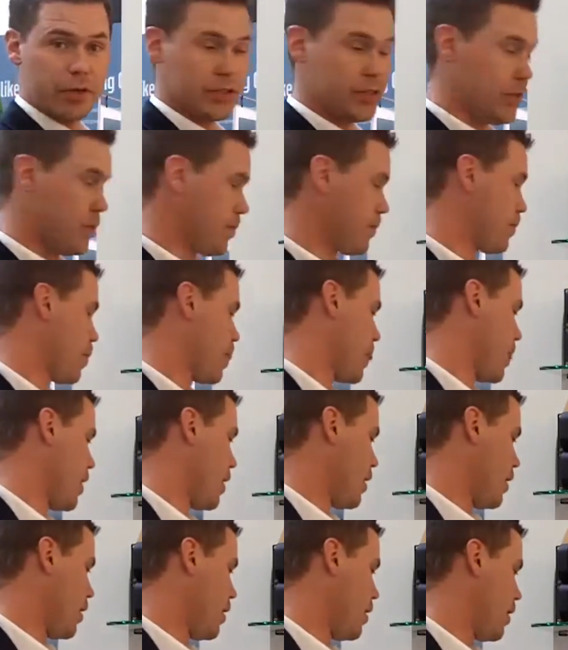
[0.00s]

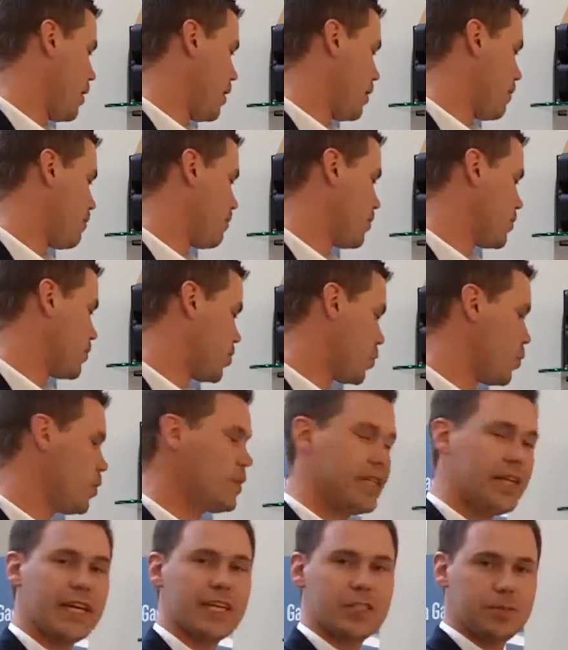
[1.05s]
2
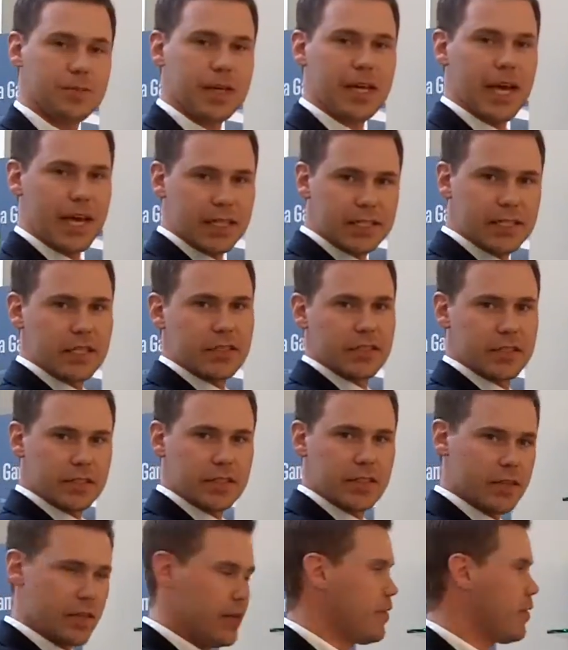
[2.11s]
DSP engines
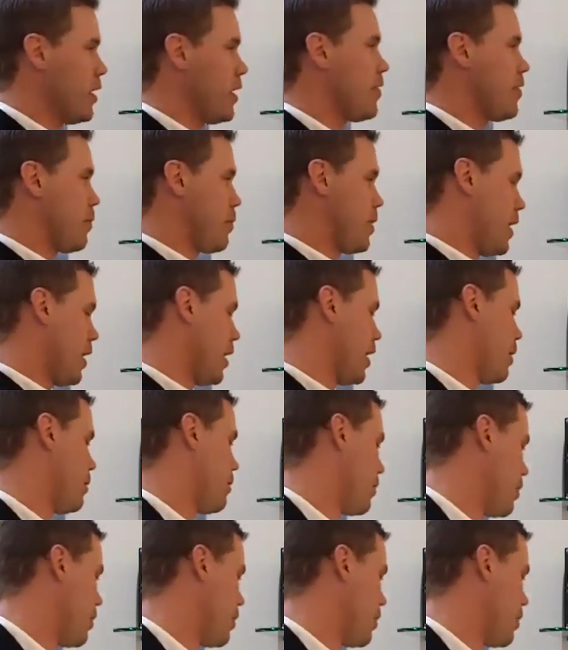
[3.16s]
in the PLM.